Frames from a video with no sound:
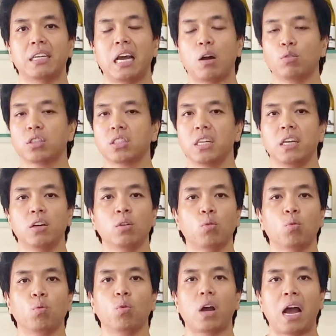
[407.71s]
Now we see
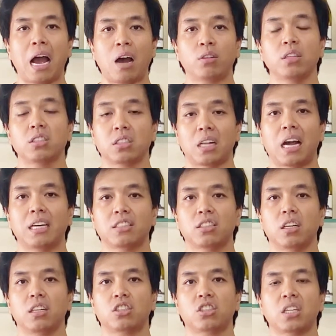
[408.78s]
how this line's
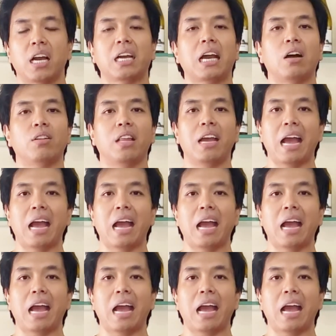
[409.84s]
going to shake out.